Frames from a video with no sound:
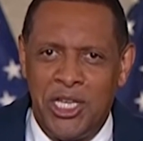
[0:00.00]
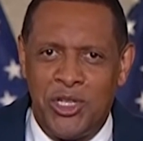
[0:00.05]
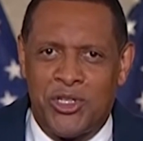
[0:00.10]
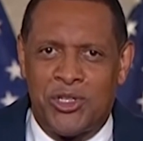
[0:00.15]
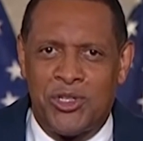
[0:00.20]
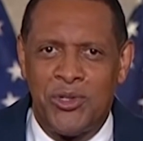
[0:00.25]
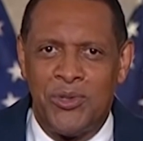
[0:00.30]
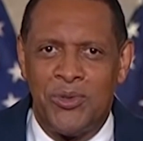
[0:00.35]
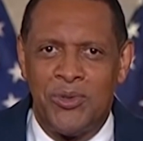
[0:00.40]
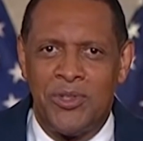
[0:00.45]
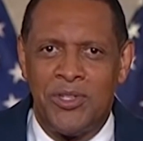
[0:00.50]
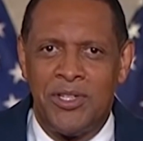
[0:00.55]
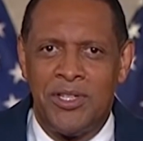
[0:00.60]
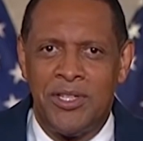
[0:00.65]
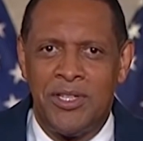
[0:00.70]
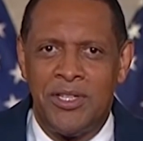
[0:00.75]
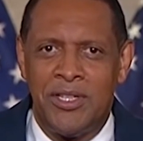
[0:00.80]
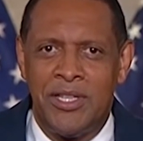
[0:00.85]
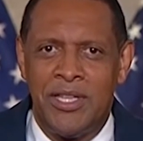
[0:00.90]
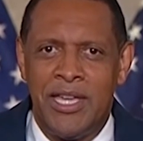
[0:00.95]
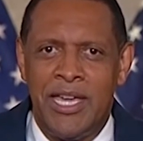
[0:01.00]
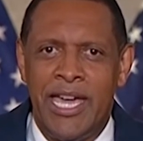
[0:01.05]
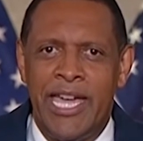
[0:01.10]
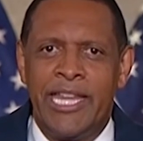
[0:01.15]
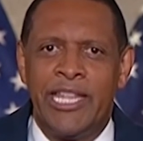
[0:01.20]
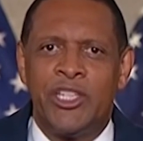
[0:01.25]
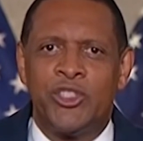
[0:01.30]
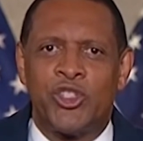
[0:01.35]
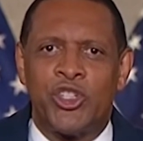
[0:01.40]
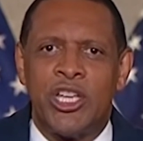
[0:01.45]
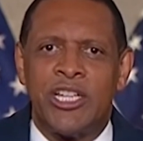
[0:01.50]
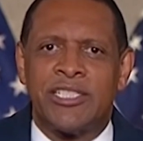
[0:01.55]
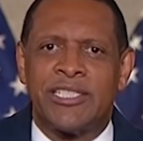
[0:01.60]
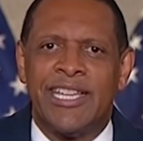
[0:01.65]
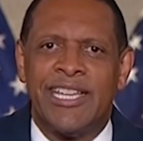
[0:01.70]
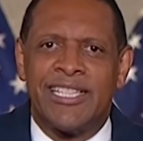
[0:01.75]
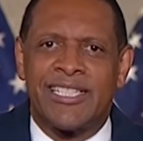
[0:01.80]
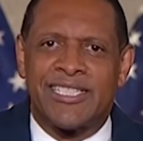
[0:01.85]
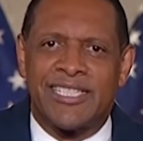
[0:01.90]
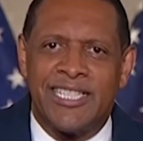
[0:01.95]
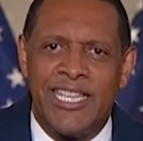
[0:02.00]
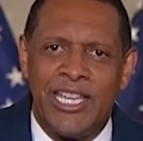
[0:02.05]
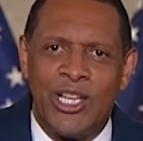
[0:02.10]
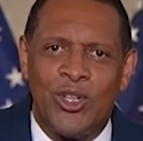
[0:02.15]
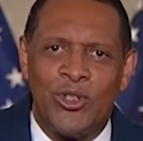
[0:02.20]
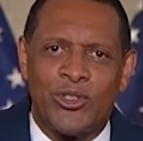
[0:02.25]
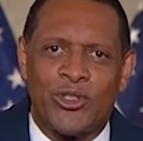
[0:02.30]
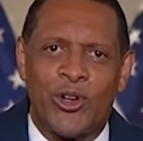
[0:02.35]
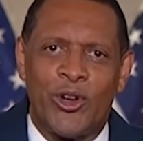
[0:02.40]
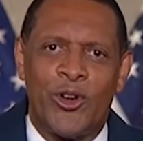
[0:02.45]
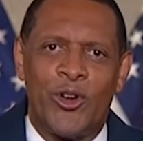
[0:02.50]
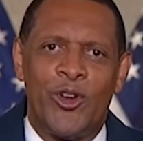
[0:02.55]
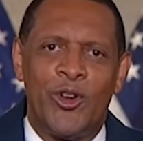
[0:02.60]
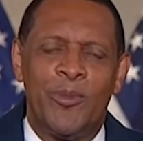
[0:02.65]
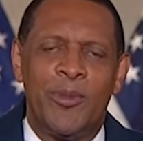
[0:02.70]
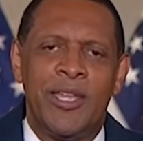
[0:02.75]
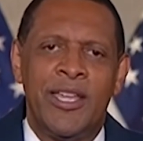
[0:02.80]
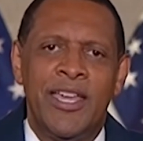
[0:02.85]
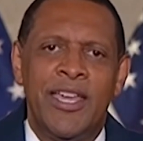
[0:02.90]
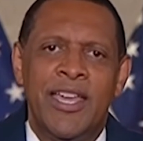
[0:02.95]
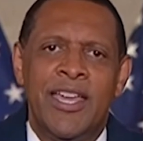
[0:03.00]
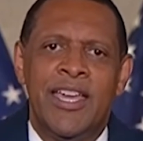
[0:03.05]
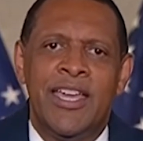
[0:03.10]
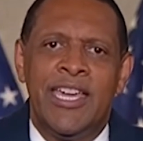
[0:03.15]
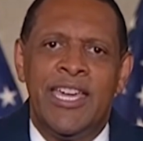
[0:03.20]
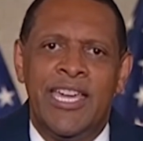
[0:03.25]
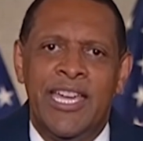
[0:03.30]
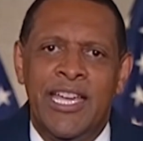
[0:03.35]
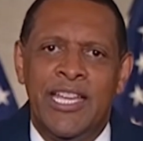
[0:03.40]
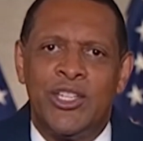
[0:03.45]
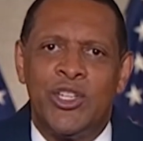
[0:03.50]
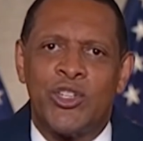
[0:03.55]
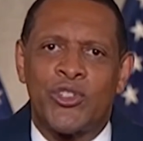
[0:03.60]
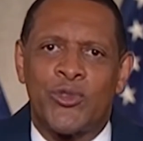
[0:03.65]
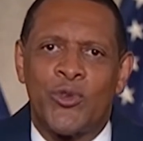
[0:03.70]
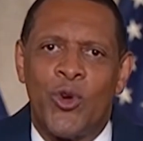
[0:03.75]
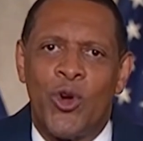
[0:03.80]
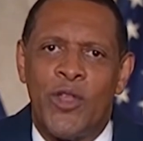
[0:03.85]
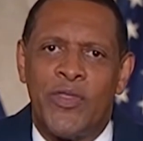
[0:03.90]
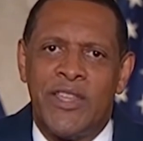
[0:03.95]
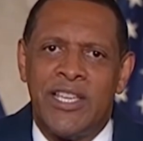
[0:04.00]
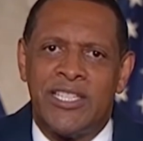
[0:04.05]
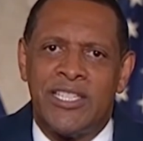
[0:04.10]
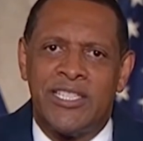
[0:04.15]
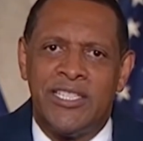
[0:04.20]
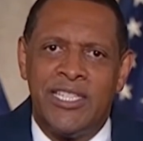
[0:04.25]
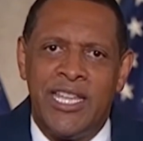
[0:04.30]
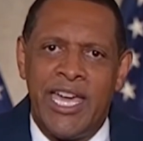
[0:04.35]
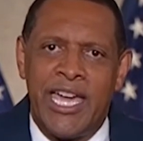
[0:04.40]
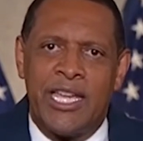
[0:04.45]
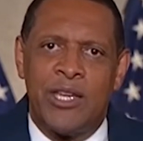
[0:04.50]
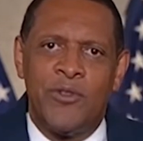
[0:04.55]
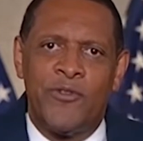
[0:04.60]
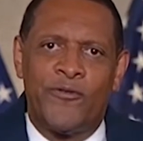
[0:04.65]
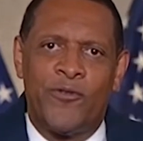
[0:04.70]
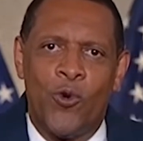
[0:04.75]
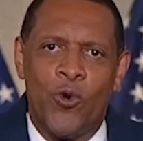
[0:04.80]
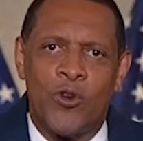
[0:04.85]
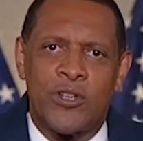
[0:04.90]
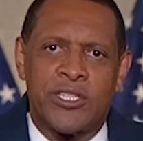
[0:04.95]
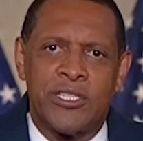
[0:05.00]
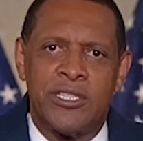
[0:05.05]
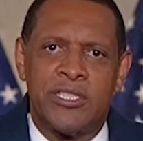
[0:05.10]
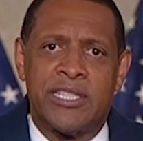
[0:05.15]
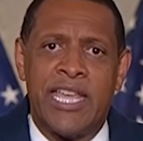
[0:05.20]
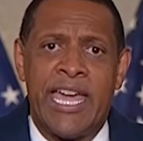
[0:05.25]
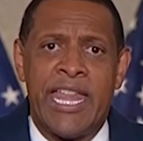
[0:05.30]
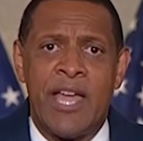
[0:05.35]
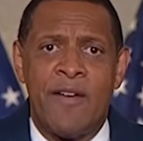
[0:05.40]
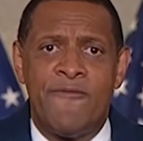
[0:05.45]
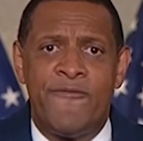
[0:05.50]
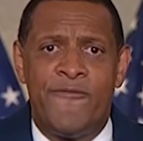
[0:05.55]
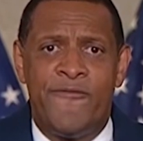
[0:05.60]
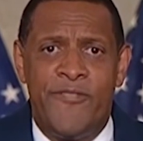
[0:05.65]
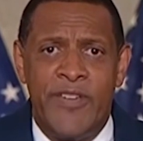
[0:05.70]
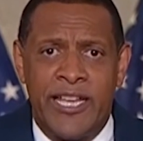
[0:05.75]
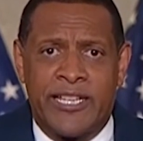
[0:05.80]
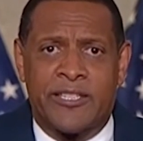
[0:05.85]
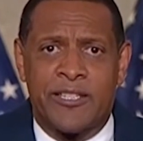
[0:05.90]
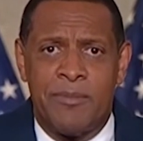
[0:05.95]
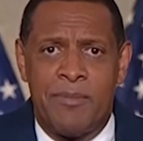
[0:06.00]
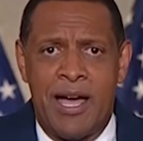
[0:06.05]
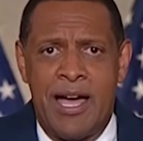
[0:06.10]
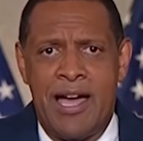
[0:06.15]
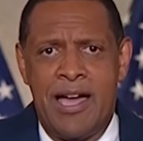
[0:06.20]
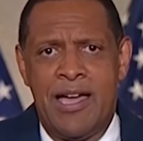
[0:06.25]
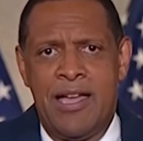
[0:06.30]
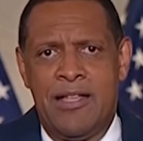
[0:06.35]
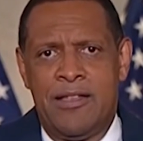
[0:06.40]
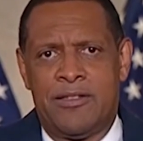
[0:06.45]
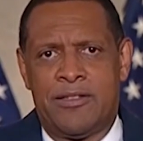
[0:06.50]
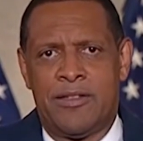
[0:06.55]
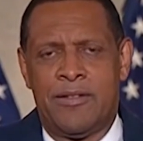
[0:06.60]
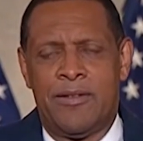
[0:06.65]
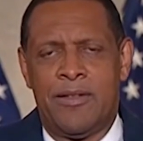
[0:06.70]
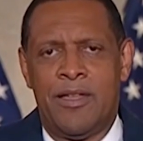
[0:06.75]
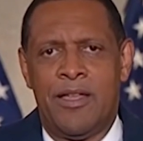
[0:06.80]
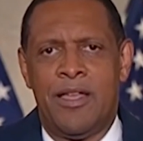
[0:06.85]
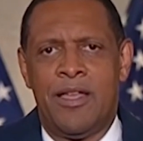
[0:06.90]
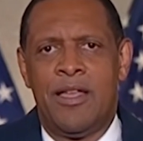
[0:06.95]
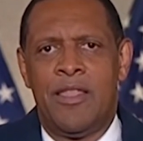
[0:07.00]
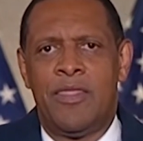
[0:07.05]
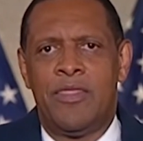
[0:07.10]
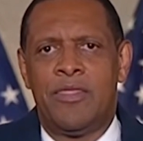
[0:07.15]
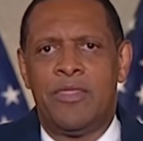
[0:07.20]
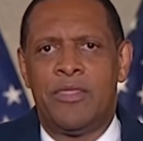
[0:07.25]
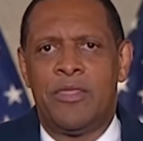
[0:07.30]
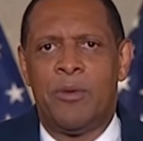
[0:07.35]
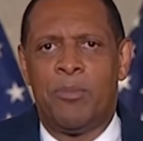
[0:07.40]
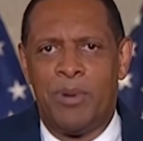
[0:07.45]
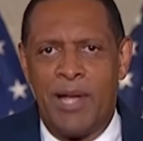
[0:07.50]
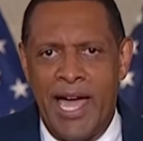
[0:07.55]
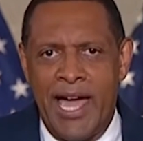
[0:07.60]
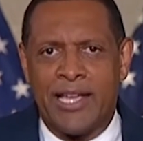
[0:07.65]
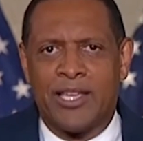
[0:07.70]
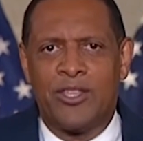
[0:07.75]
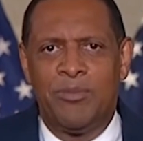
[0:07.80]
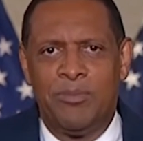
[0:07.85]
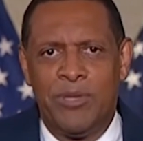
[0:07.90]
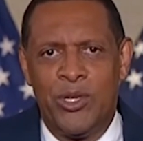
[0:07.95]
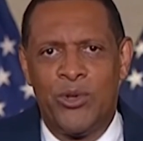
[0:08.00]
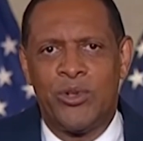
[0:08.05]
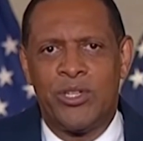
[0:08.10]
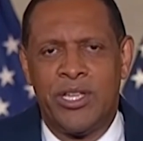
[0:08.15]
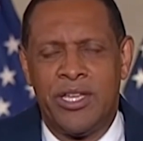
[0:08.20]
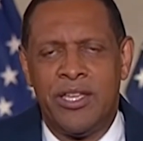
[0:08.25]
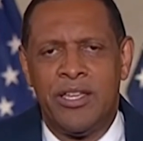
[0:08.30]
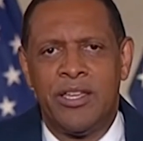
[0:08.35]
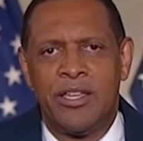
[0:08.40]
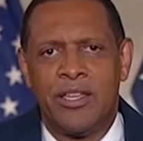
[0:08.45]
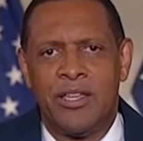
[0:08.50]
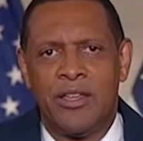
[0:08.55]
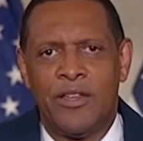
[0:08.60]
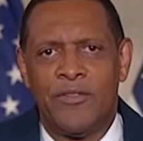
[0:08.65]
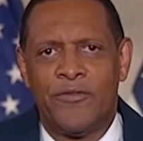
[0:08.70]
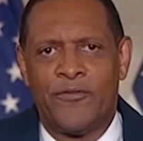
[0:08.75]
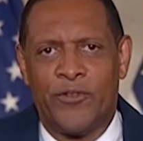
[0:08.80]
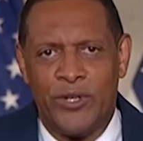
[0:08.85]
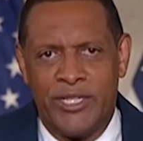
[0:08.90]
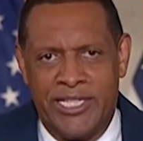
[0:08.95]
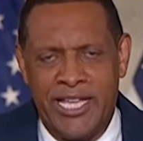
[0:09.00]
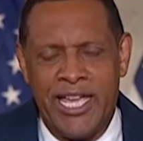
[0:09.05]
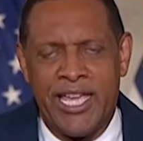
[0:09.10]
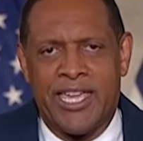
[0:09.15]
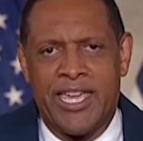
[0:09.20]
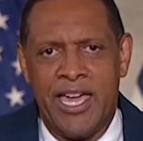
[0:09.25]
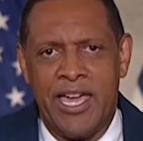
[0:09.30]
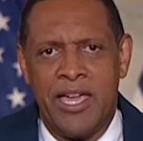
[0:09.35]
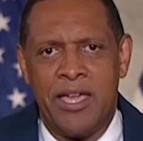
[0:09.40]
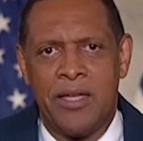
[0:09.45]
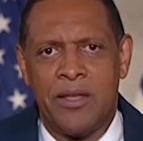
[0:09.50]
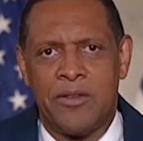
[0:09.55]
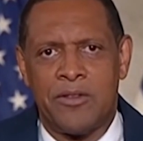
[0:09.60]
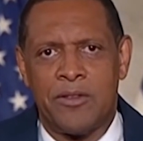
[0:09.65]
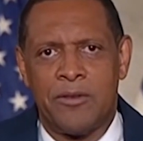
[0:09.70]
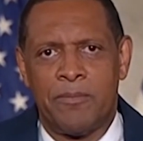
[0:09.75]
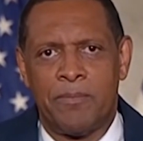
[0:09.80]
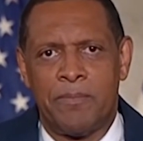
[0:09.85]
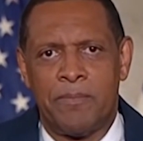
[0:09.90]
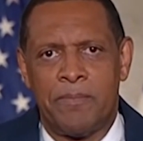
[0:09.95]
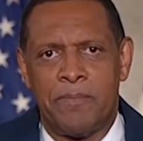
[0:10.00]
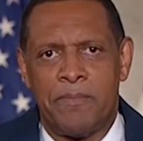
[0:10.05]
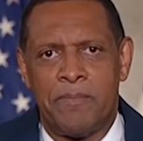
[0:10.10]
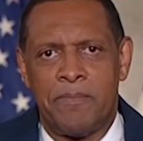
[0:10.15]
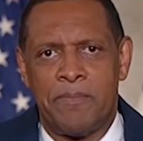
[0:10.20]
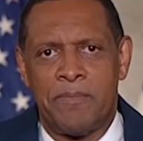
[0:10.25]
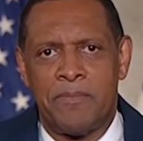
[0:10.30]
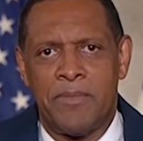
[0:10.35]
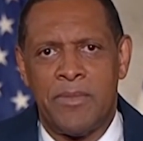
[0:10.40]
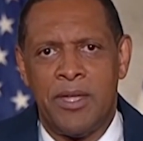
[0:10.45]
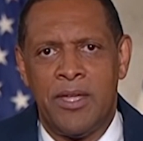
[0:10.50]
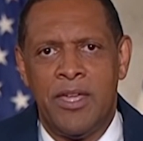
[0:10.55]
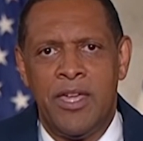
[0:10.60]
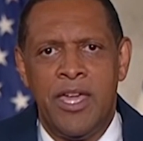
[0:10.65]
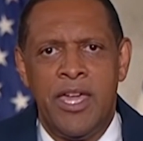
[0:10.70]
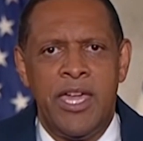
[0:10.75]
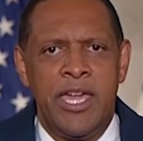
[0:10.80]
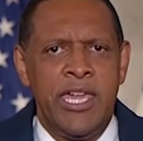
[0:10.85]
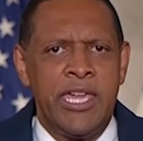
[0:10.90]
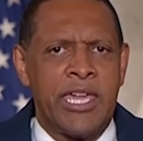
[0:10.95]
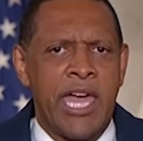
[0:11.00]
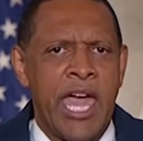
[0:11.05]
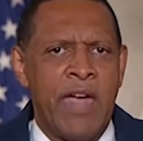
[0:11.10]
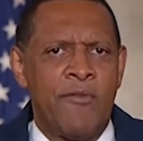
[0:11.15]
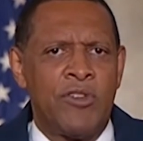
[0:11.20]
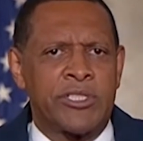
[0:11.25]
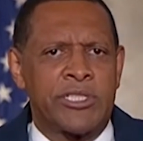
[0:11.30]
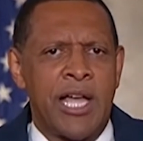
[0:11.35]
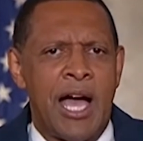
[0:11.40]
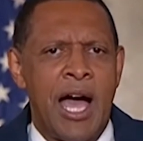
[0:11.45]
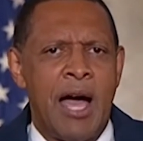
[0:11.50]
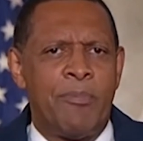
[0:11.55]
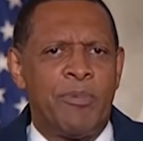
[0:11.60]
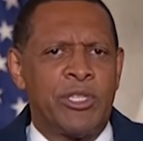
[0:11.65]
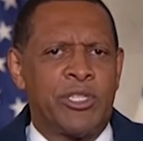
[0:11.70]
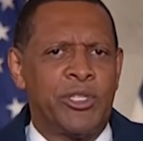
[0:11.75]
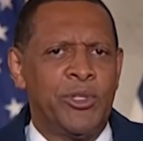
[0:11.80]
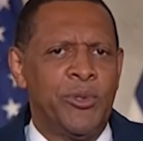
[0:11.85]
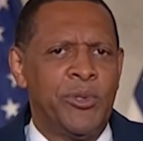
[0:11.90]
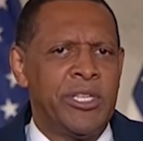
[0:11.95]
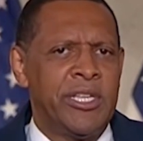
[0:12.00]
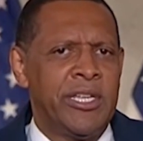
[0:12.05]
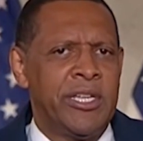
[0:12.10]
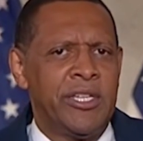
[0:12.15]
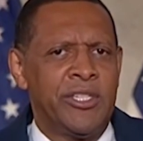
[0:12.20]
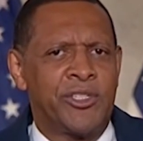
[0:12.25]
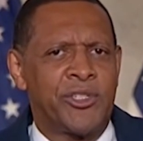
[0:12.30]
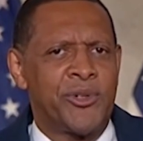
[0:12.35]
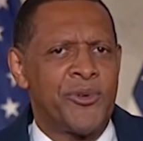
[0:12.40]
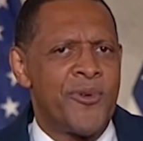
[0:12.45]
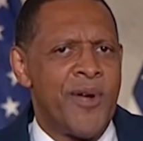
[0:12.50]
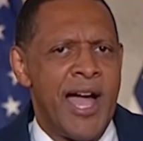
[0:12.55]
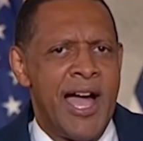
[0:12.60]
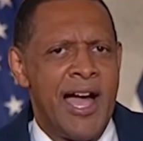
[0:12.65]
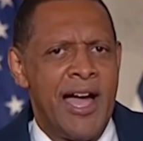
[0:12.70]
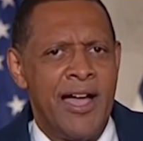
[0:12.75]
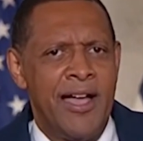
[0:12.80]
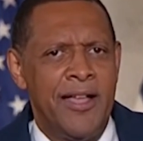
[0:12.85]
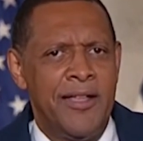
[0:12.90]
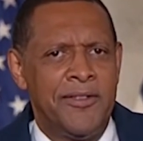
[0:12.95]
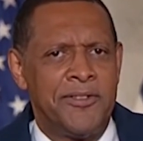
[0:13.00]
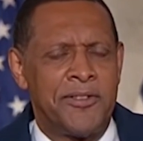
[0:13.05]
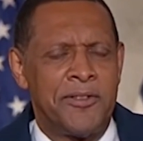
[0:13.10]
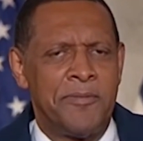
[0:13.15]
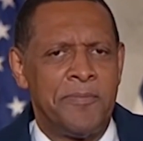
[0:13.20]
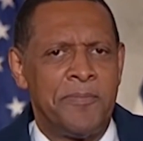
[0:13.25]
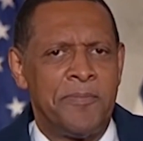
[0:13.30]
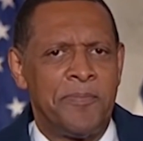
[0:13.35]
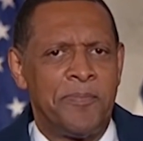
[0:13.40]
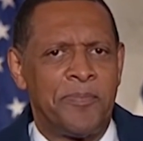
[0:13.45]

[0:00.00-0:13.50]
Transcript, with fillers: issue, and in just a single term, he destroyed these negative forces that have victimized the black community for decades. He gave us the opportunity to rise.